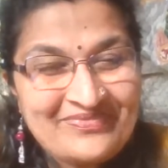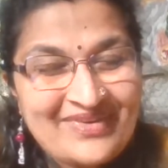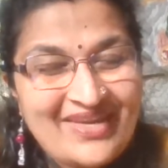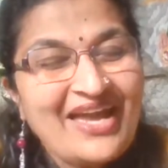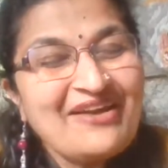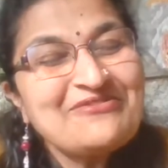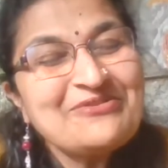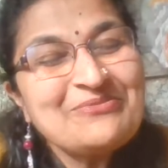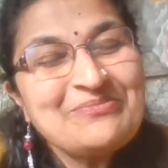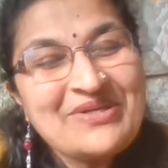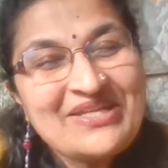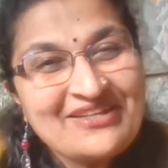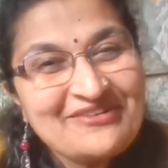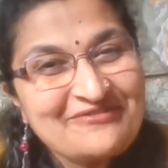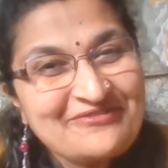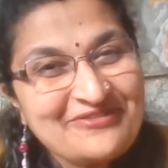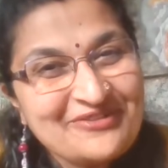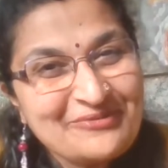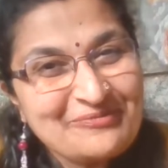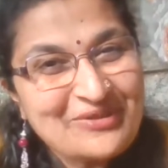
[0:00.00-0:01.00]
Have a
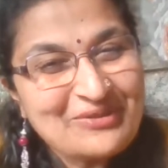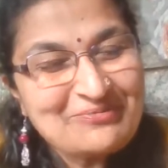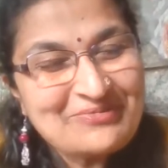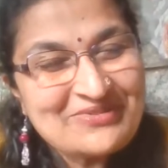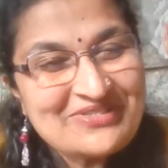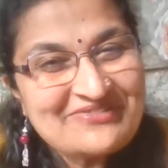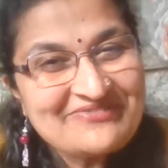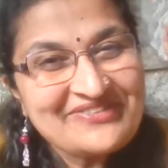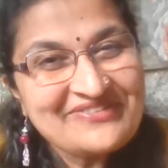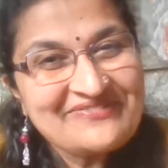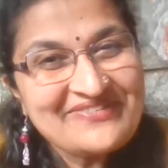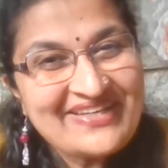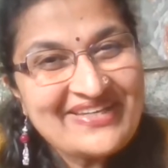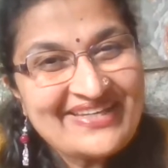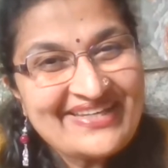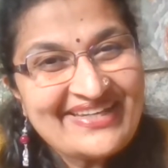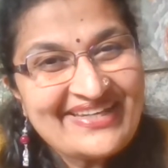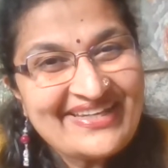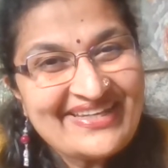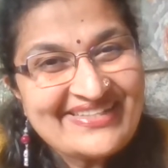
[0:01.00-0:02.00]
meaningful, purposeful week
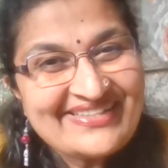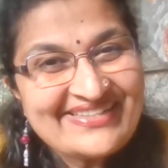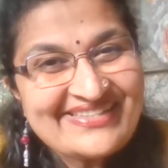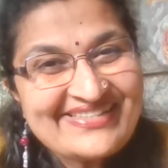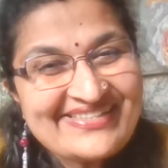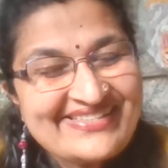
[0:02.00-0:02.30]
ahead.